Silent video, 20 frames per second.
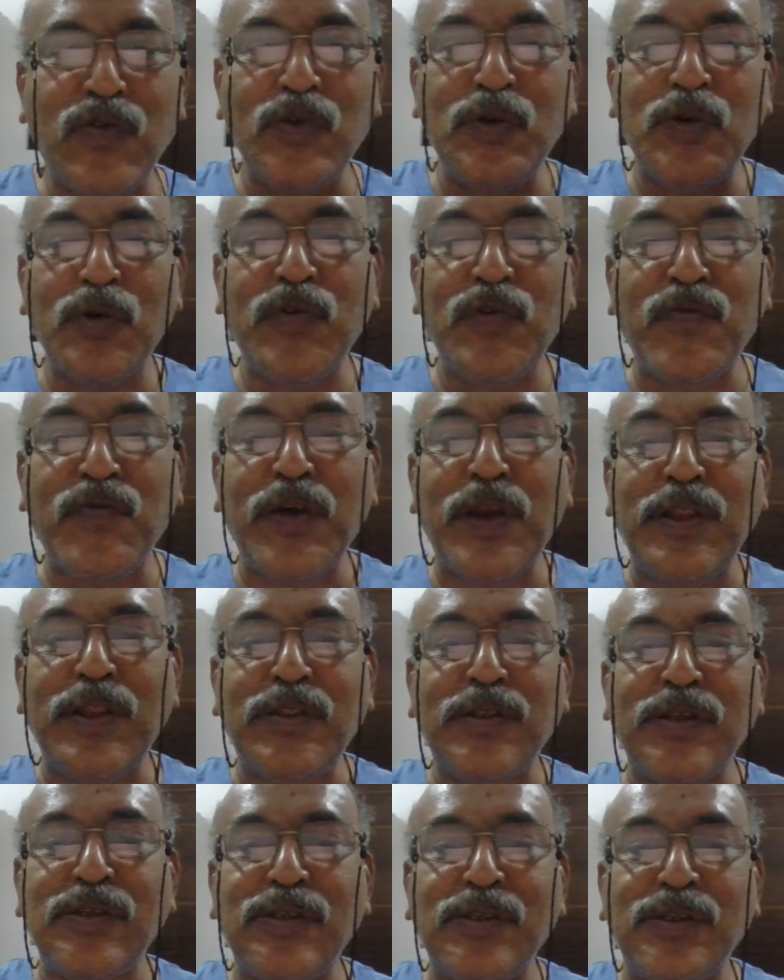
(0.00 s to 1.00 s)
don't find
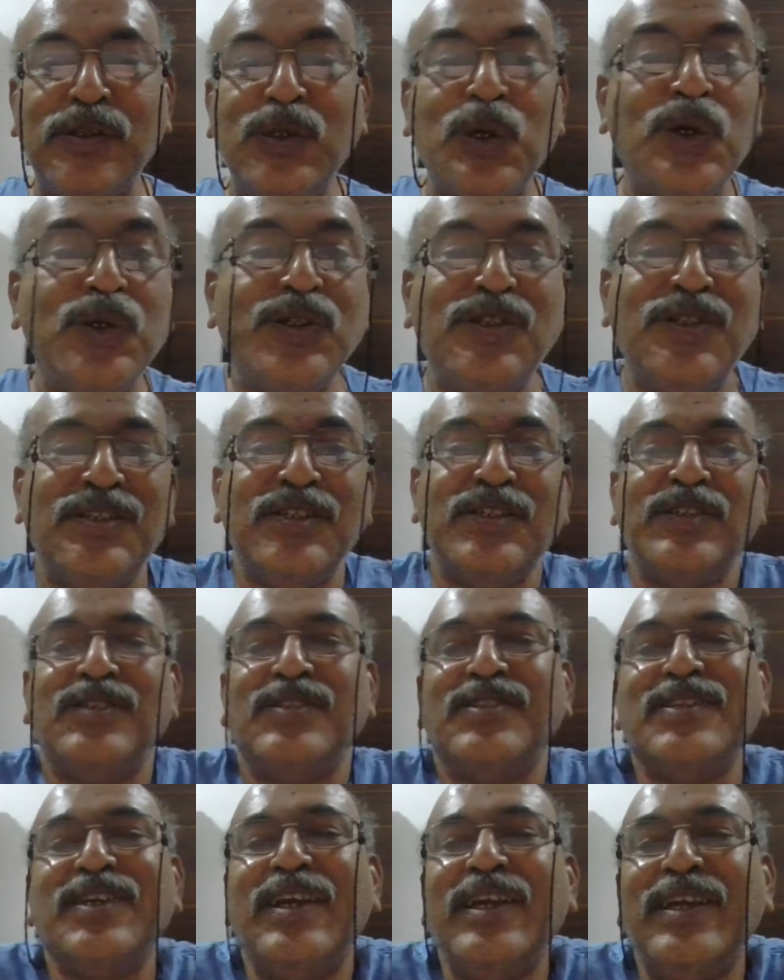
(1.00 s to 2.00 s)
such nonsense
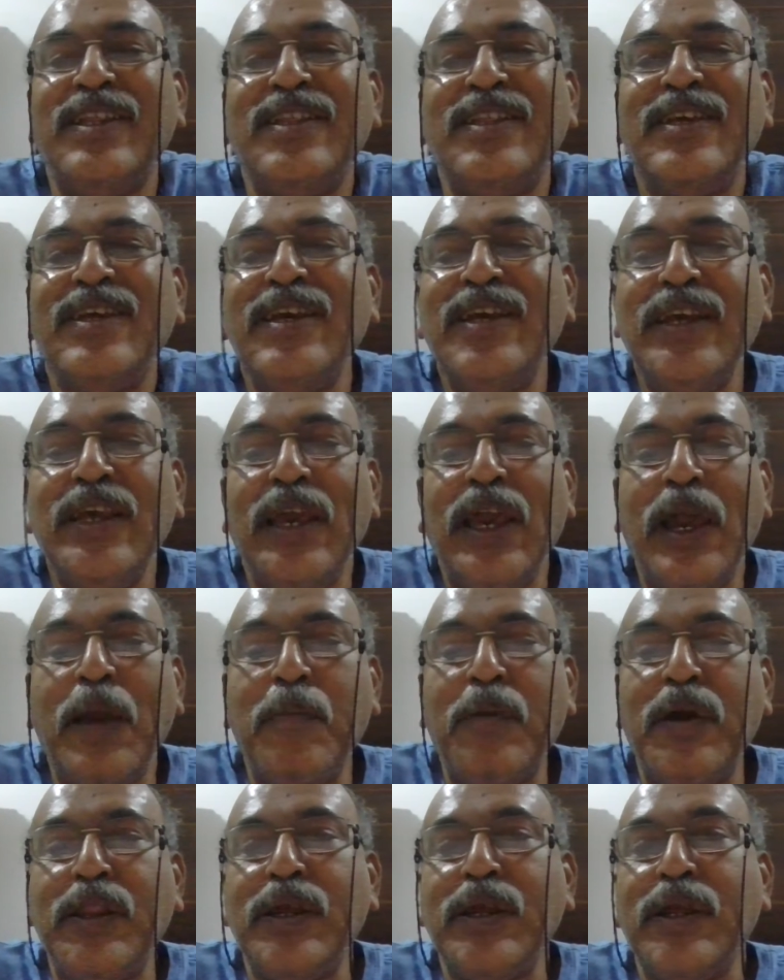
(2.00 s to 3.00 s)
in
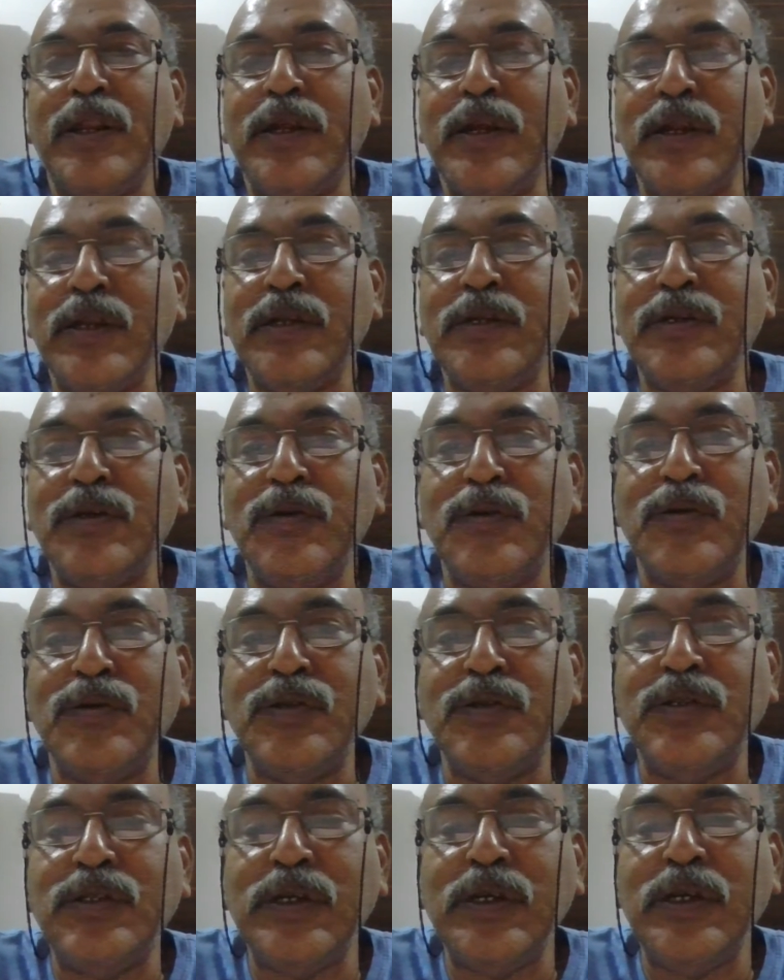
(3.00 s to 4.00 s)
American English. You don't
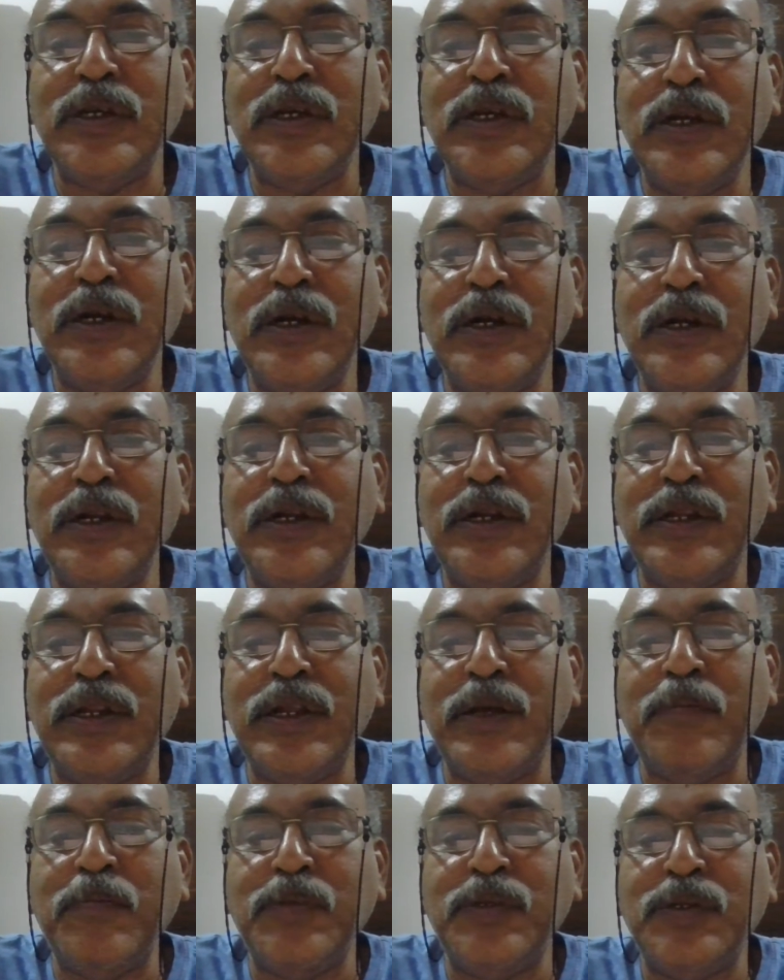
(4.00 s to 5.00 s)
say
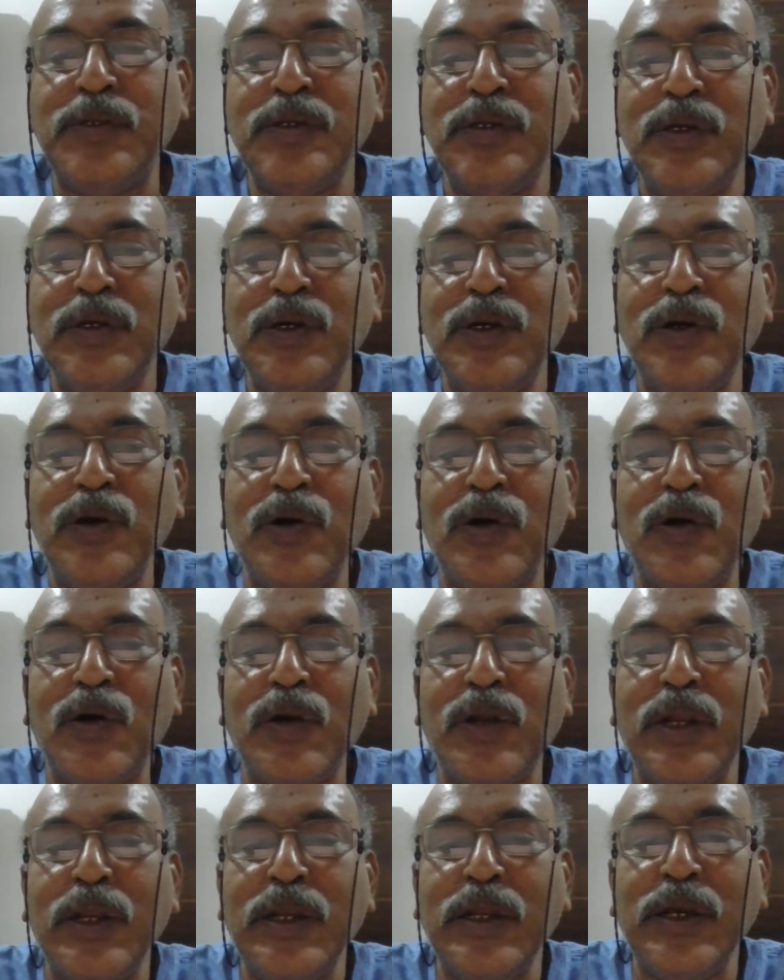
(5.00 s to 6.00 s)
dreamt or
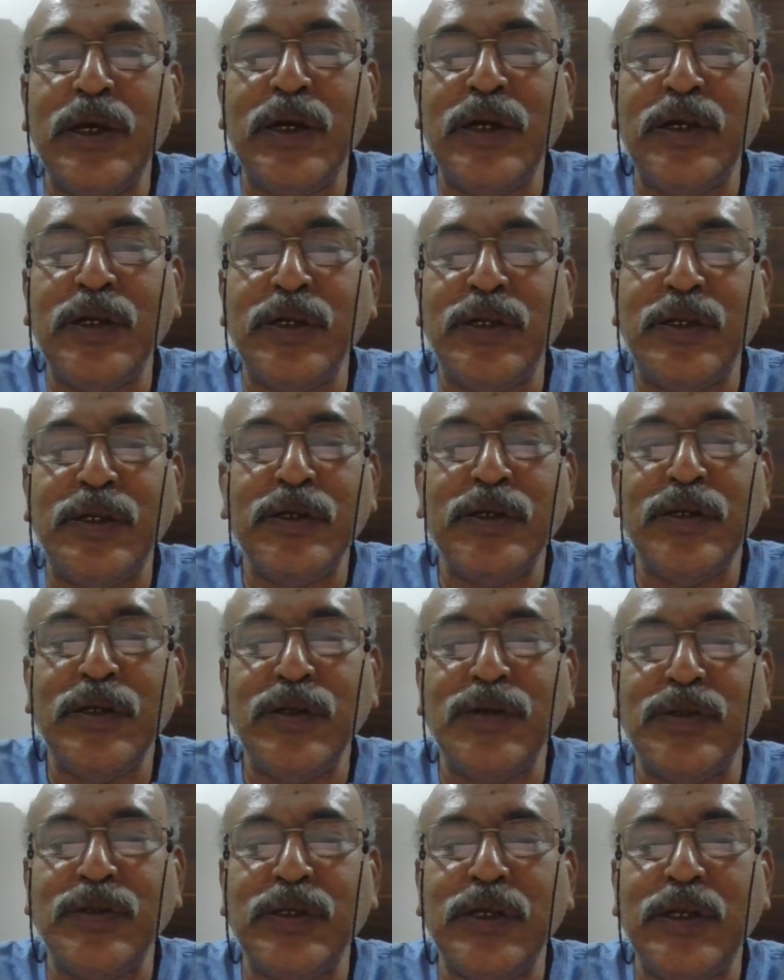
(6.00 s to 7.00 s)
learnt. You
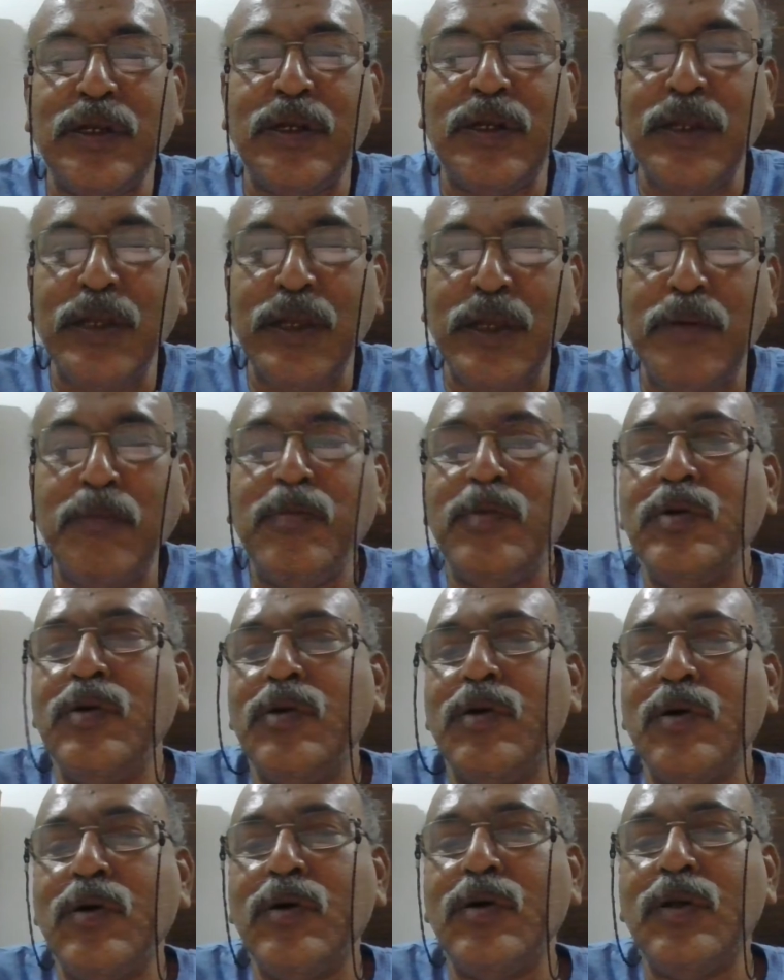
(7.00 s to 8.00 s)
say dreamed
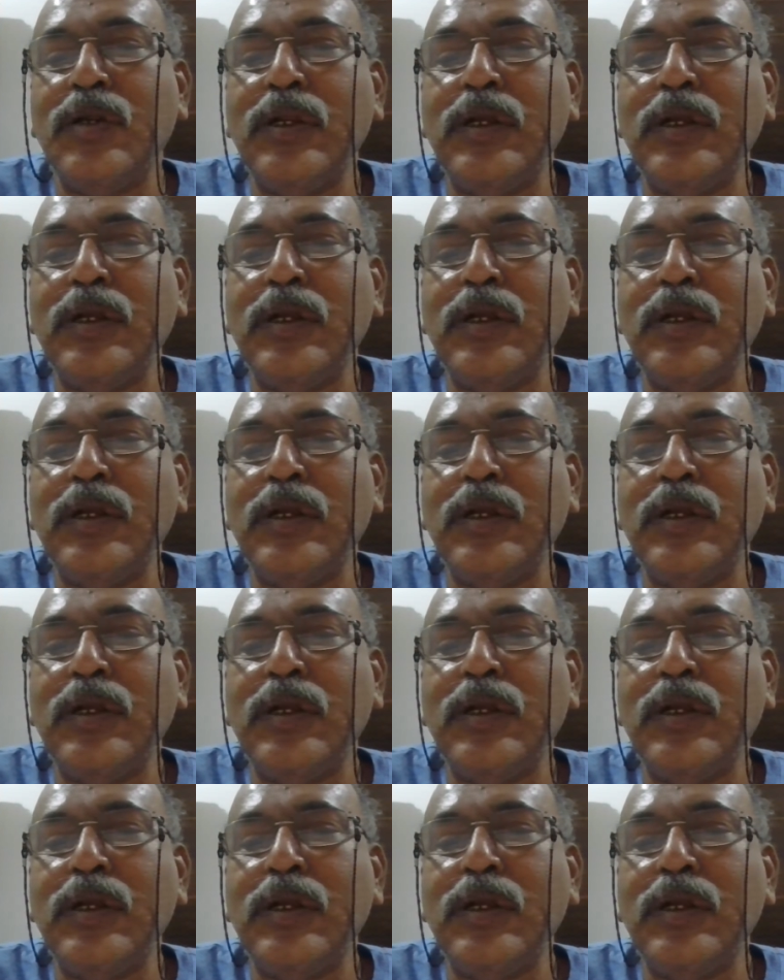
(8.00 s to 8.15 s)
or